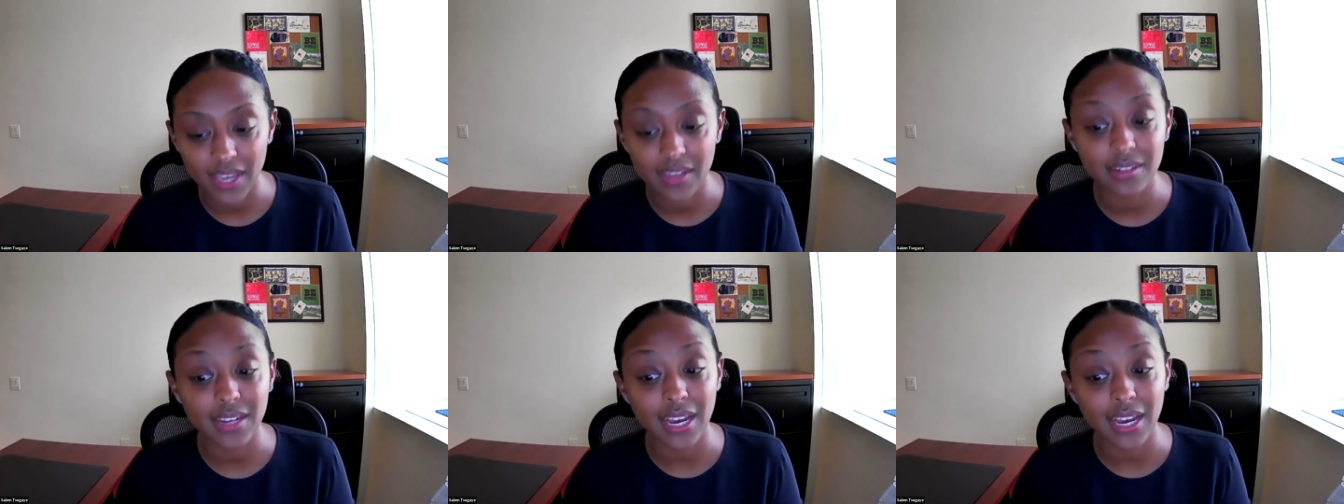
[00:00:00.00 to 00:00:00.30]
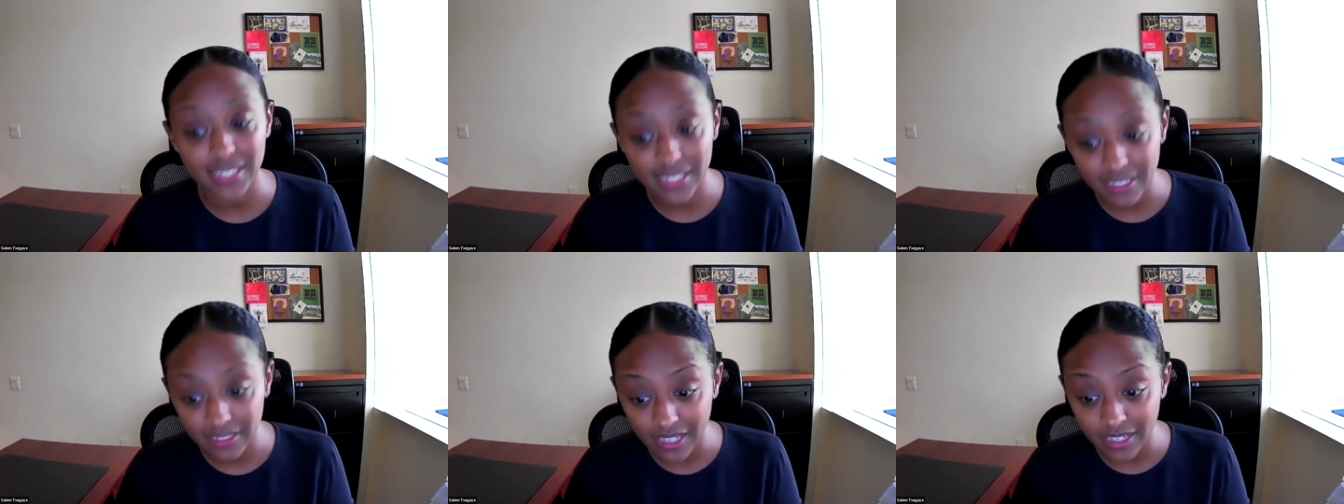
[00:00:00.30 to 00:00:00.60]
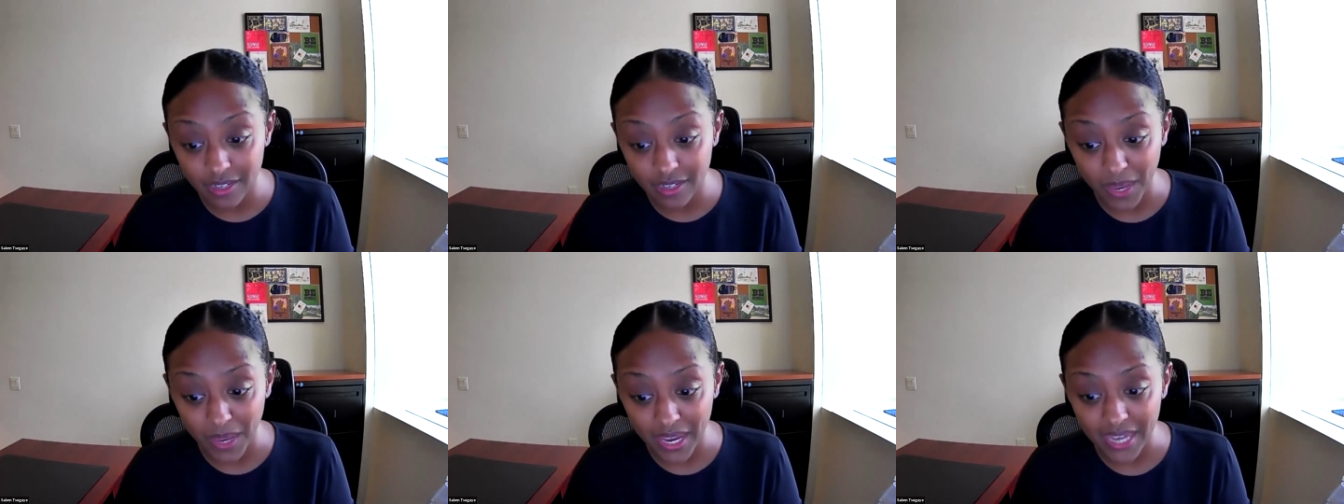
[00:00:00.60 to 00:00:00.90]
and
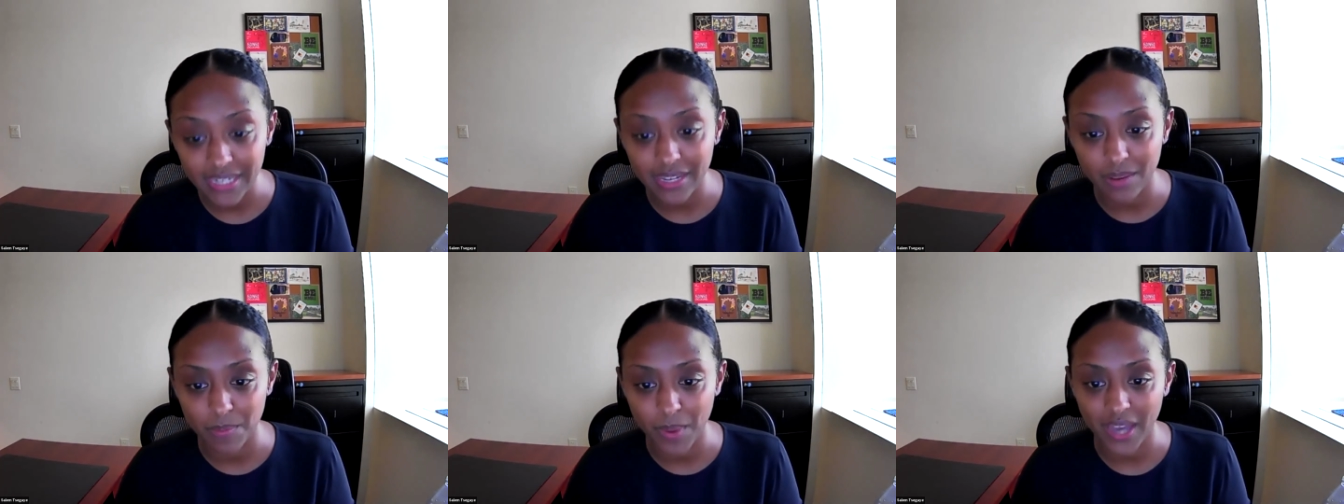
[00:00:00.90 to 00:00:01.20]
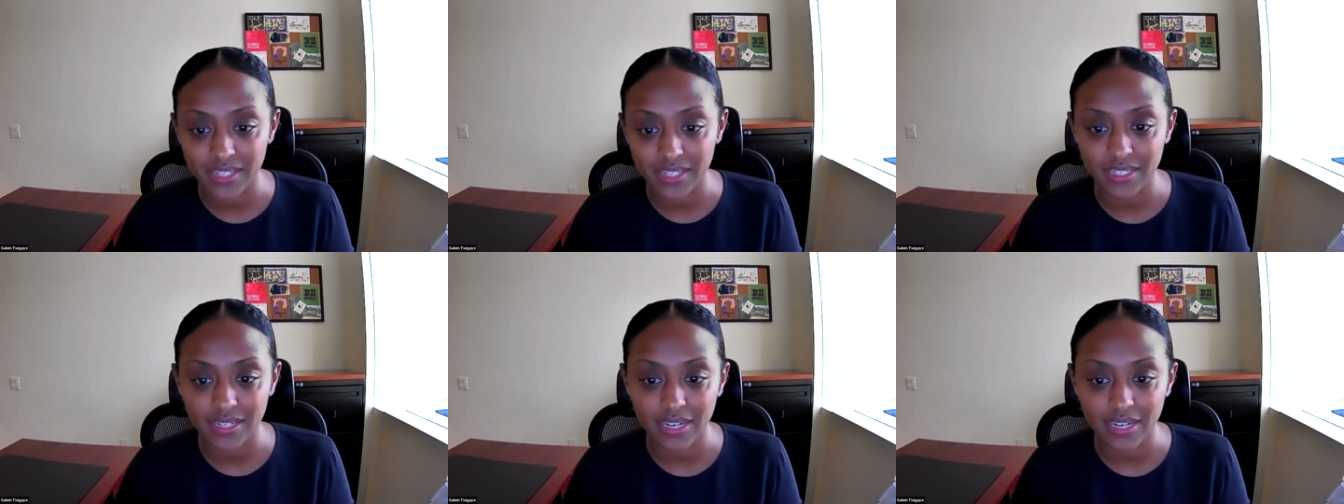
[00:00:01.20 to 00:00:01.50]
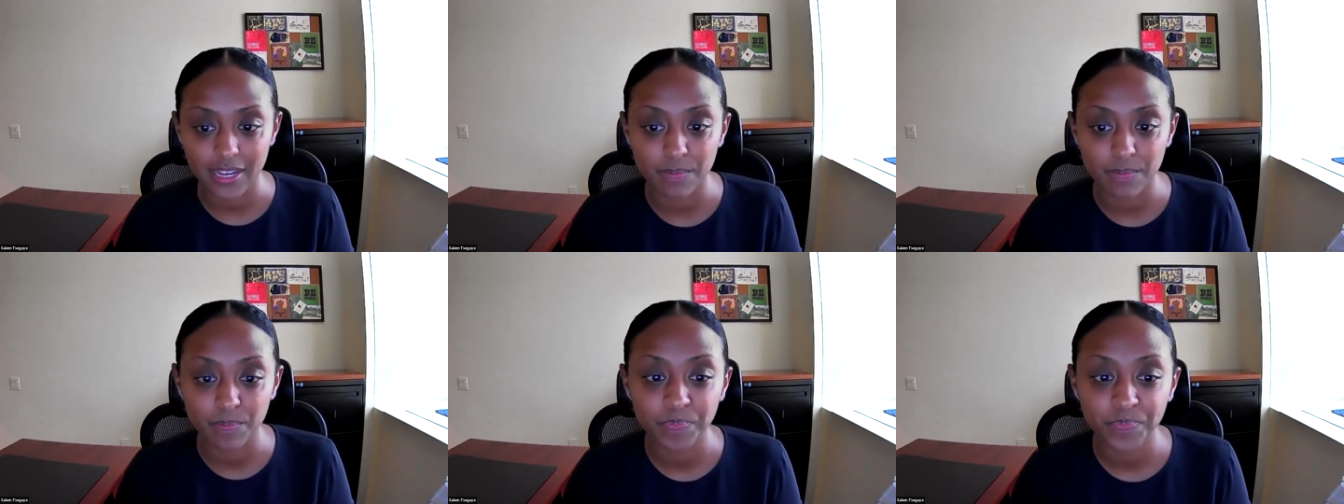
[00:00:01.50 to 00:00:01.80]
ideally in a paid
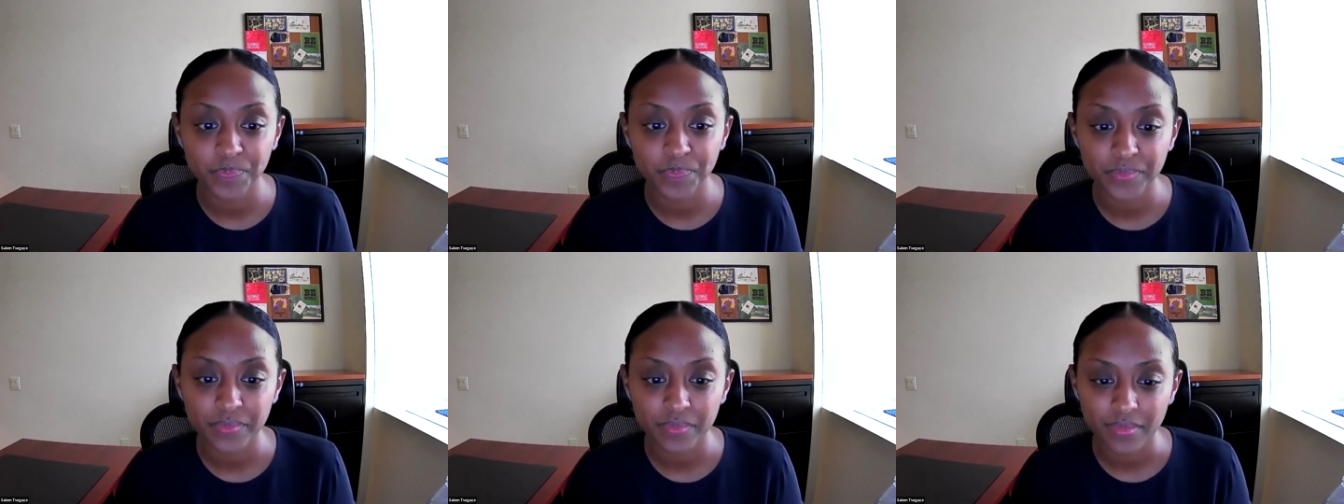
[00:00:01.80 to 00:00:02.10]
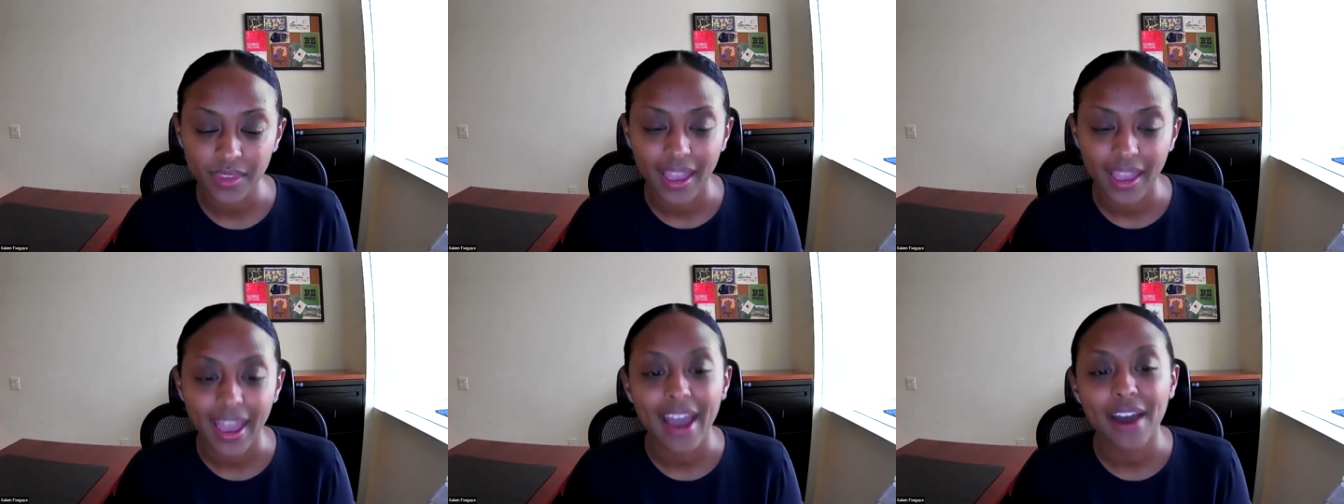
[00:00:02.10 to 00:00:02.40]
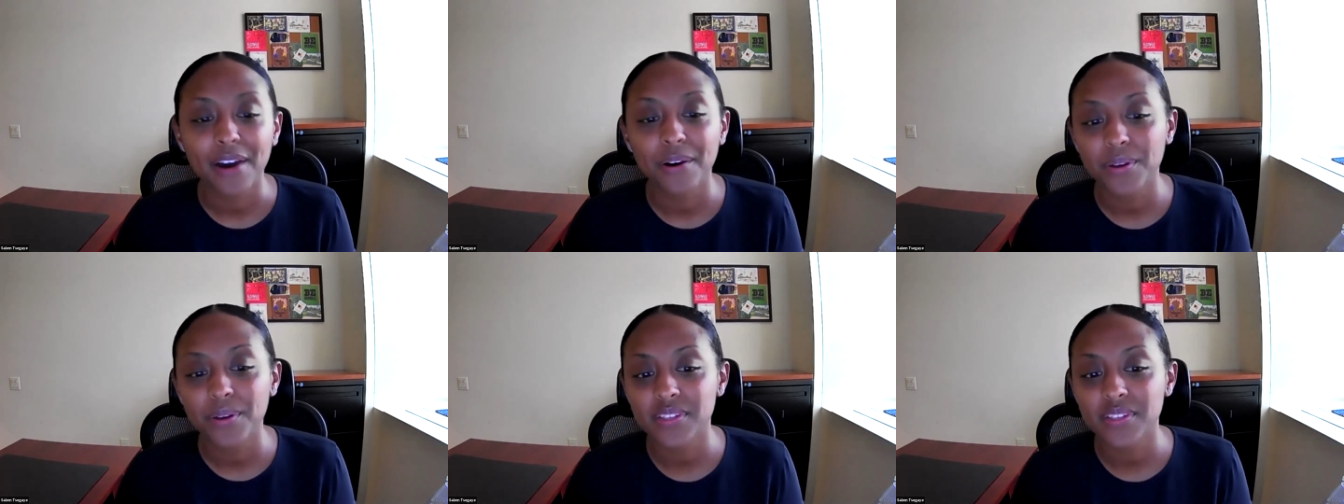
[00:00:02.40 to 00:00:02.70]
capacity?
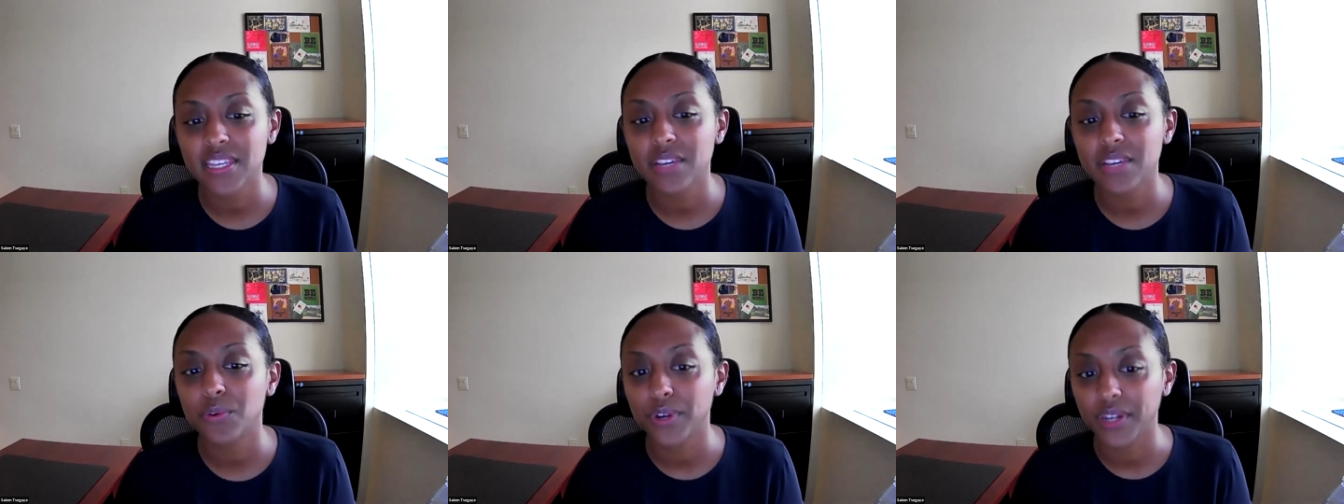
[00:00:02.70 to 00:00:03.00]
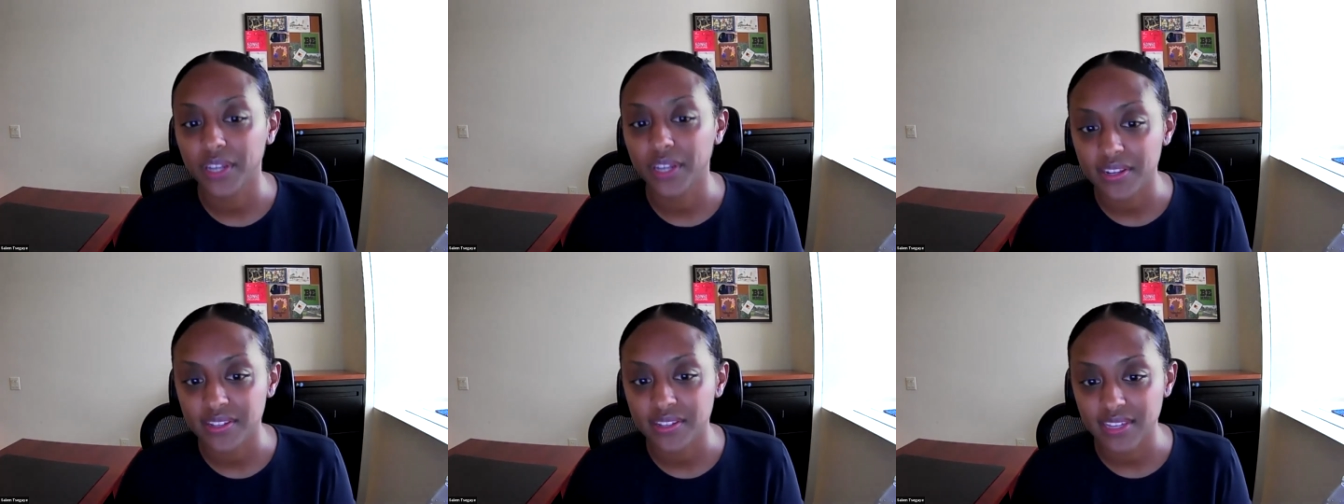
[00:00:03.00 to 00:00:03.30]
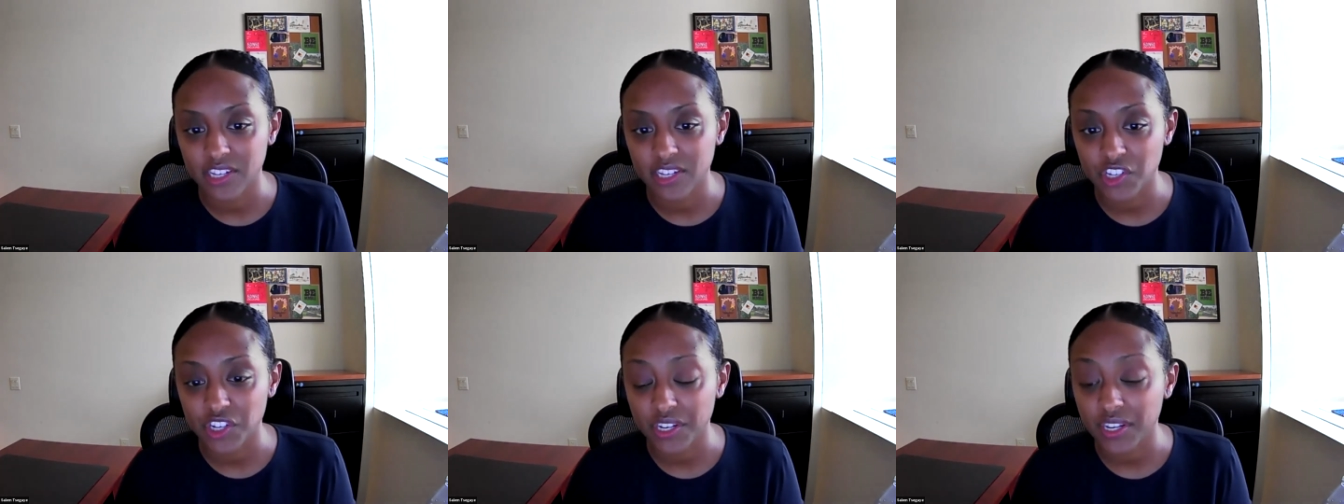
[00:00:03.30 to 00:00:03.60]
How is the
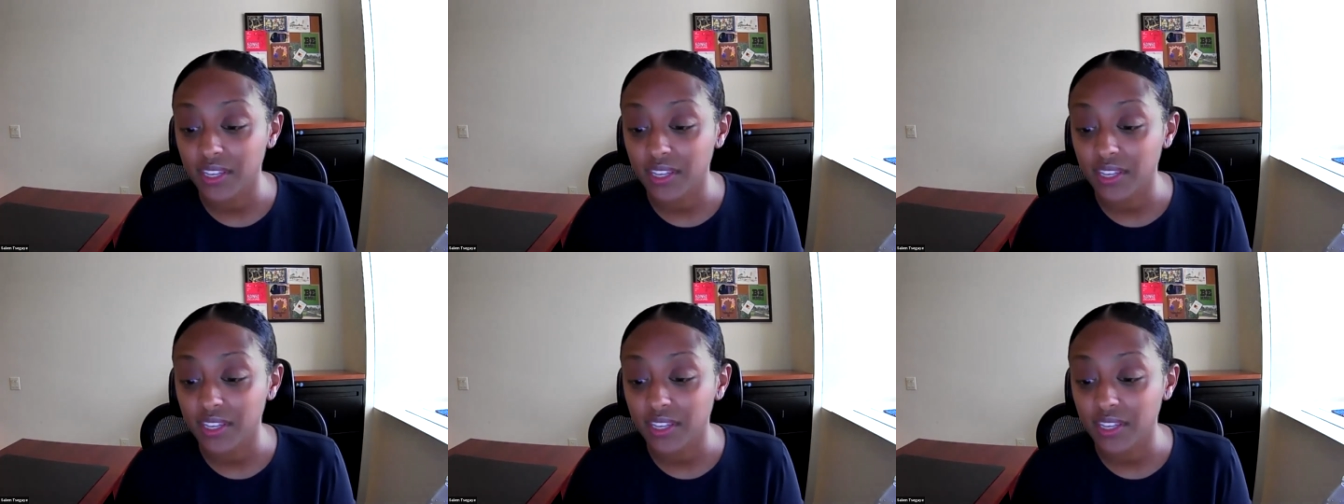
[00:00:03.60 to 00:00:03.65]
organization